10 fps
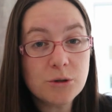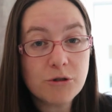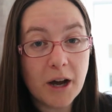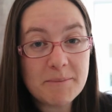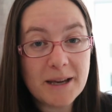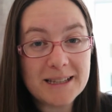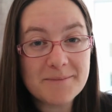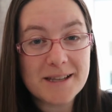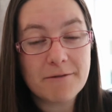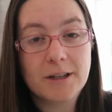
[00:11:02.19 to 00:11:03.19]
try and make
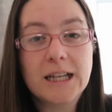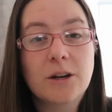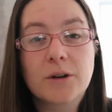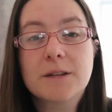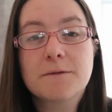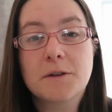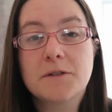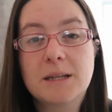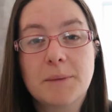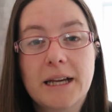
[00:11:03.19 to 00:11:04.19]
them sit for any longer than
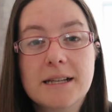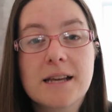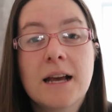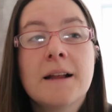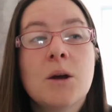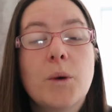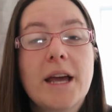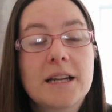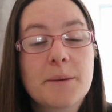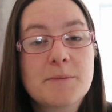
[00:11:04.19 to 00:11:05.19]
15 minutes, we
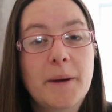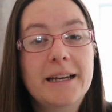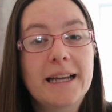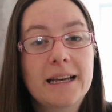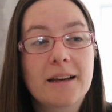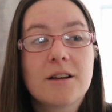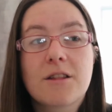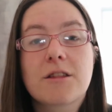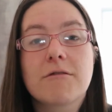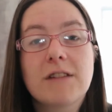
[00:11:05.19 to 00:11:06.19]
end up spending
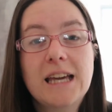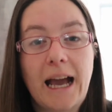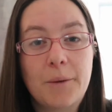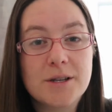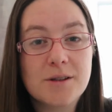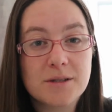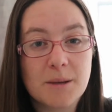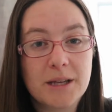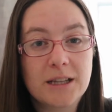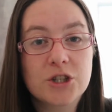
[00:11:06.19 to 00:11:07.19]
three hours on
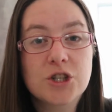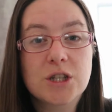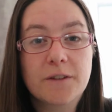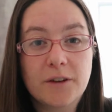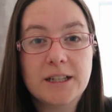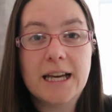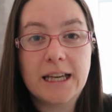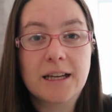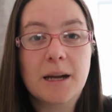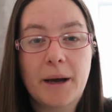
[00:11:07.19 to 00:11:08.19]
something that should have only
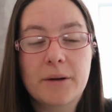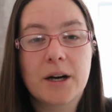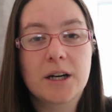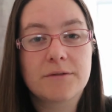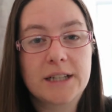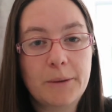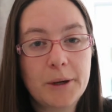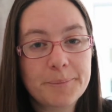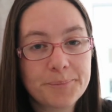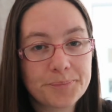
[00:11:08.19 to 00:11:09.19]
taken about half an
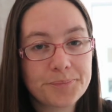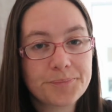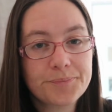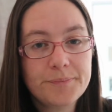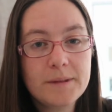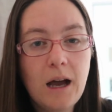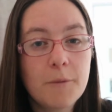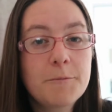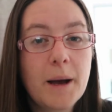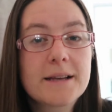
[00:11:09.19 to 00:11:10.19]
hour
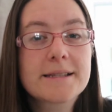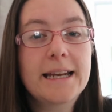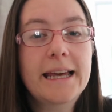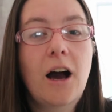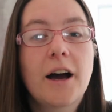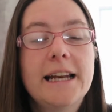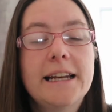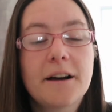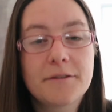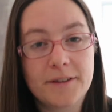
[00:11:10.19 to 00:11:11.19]
personally I
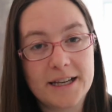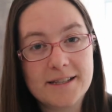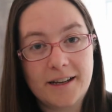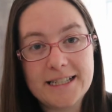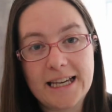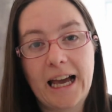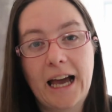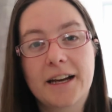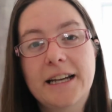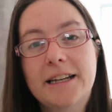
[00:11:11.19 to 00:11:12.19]
love this idea
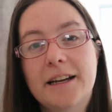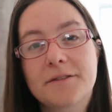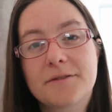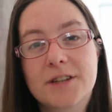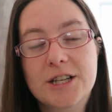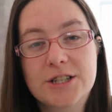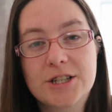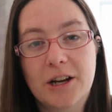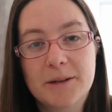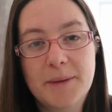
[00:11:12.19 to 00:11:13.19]
and I love that
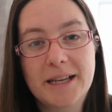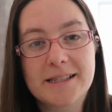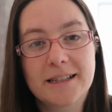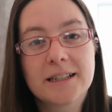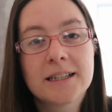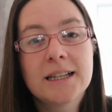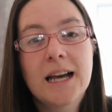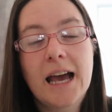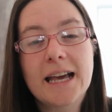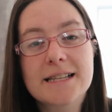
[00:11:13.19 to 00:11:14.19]
Charlotte Mason
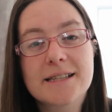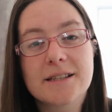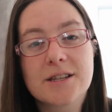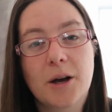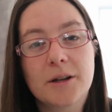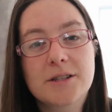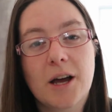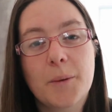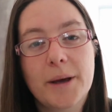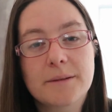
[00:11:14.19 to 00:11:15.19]
is Char
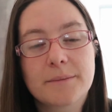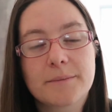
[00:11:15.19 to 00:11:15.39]
Charlotte